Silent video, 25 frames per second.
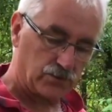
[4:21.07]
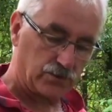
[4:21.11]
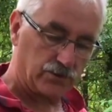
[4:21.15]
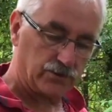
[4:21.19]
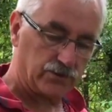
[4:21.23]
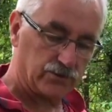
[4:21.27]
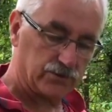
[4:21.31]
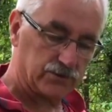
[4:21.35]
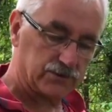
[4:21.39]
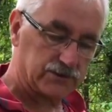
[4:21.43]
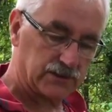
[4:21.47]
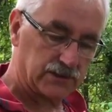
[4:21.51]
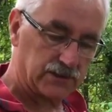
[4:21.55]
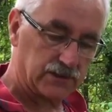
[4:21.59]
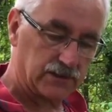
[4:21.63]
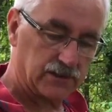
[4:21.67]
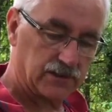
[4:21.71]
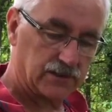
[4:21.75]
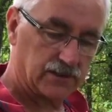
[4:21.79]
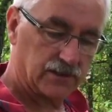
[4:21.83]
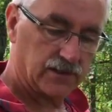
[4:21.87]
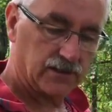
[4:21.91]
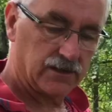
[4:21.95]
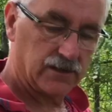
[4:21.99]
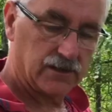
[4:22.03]
we're using
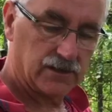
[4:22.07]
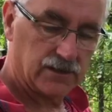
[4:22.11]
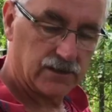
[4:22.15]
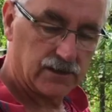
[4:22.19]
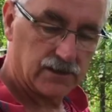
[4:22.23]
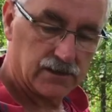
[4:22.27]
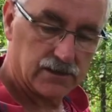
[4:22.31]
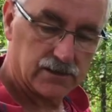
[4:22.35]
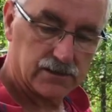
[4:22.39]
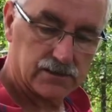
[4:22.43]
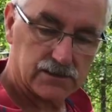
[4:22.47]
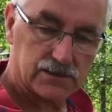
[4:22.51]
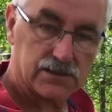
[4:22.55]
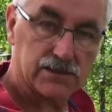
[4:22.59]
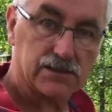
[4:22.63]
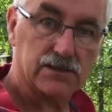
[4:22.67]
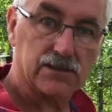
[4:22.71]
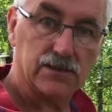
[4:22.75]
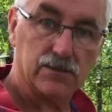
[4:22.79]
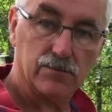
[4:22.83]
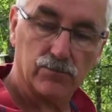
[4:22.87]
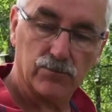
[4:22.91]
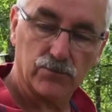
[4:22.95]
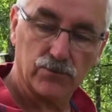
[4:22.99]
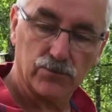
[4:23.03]

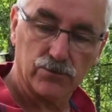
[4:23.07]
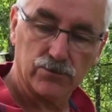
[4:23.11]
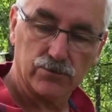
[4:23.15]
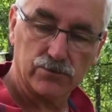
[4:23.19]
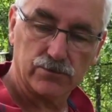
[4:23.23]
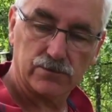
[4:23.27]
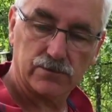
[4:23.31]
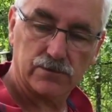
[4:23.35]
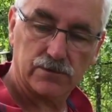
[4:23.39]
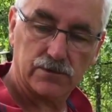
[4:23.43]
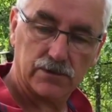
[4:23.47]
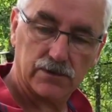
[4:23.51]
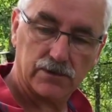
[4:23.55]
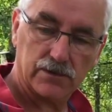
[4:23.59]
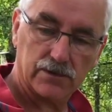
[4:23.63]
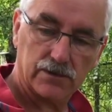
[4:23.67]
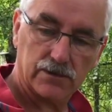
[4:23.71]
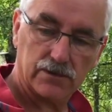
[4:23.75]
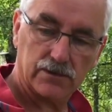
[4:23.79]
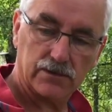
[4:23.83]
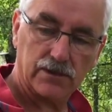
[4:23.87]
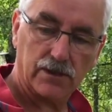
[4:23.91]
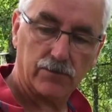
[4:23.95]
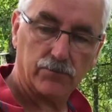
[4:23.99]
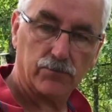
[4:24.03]
Stim-Root
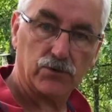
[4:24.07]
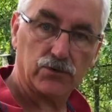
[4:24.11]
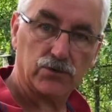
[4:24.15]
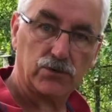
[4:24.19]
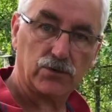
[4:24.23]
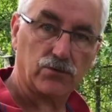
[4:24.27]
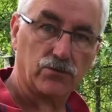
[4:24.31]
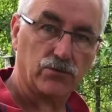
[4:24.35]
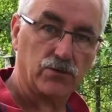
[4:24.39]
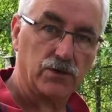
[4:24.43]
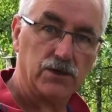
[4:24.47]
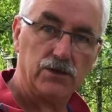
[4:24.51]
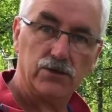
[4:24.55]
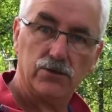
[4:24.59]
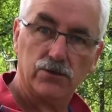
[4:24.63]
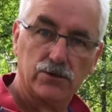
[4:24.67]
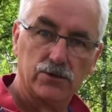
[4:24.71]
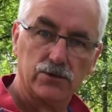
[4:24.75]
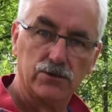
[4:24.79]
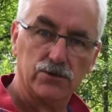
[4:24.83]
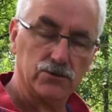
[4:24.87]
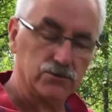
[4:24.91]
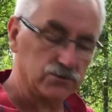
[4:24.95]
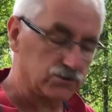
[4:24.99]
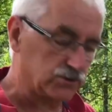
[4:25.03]
uh, number three. You
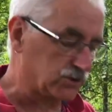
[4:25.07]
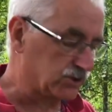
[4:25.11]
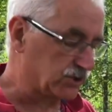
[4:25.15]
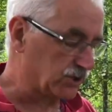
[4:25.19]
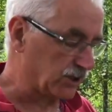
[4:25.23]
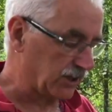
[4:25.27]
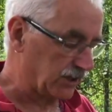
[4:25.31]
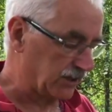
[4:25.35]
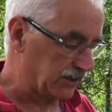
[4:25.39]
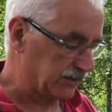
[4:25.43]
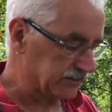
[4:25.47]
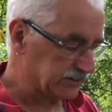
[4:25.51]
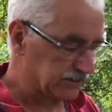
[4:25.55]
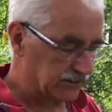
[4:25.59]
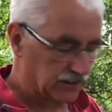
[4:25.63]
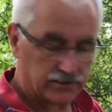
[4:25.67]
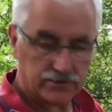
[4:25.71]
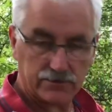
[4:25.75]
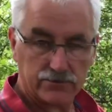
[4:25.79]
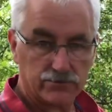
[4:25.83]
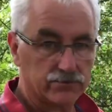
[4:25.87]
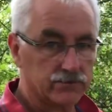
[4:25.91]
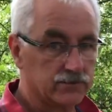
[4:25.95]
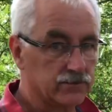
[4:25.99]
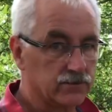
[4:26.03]
can use gels. I
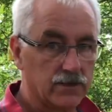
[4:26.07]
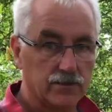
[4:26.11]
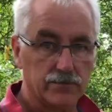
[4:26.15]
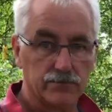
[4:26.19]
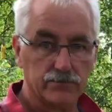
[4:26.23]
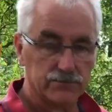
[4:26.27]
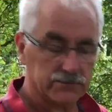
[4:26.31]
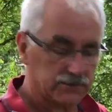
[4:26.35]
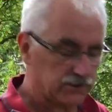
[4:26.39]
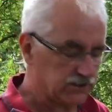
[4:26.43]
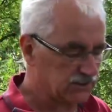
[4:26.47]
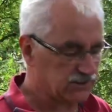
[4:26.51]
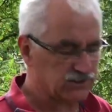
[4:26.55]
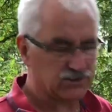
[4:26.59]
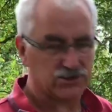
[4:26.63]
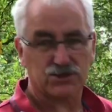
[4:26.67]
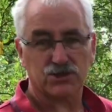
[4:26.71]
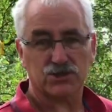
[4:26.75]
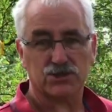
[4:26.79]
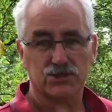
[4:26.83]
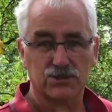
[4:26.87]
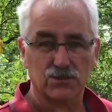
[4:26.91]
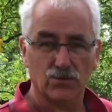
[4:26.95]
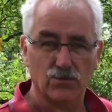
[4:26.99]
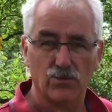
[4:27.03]
don't, uh, this is
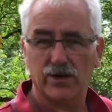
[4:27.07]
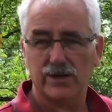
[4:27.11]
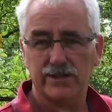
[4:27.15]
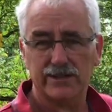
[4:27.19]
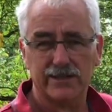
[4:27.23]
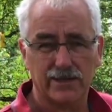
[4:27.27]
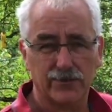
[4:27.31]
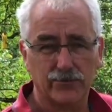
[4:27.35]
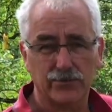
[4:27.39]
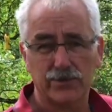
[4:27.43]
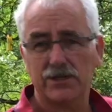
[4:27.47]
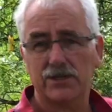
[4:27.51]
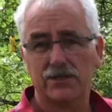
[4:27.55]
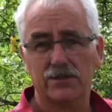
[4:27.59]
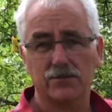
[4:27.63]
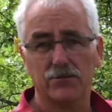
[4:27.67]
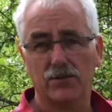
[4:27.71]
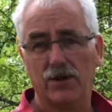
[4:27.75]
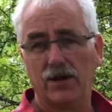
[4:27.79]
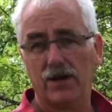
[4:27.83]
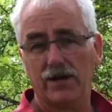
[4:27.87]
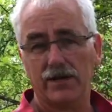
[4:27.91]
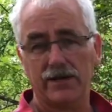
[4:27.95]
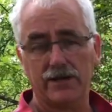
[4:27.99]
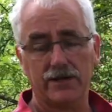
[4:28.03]
just the one that we can
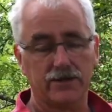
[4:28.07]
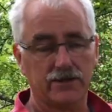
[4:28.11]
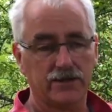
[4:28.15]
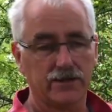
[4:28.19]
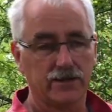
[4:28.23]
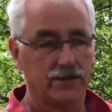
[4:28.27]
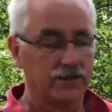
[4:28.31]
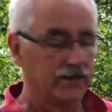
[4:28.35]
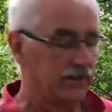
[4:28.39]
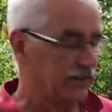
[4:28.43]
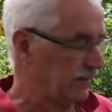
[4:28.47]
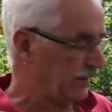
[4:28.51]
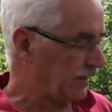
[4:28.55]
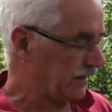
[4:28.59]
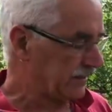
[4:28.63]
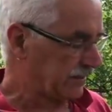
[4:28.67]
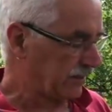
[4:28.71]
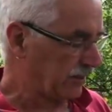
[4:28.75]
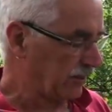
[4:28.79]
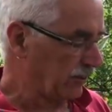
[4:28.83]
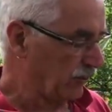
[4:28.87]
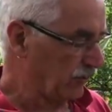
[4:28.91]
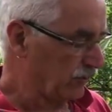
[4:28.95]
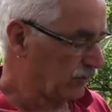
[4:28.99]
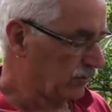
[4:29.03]
buy at
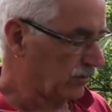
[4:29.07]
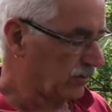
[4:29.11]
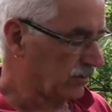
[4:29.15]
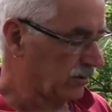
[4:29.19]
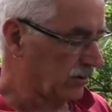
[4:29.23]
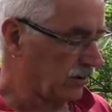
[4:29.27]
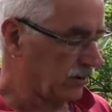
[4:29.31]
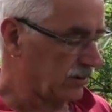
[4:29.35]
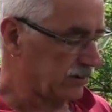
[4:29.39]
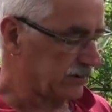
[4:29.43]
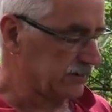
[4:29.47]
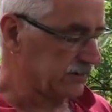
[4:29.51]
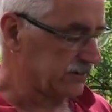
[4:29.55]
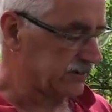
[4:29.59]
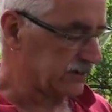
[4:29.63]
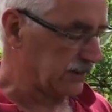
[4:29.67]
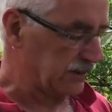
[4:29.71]
the local garden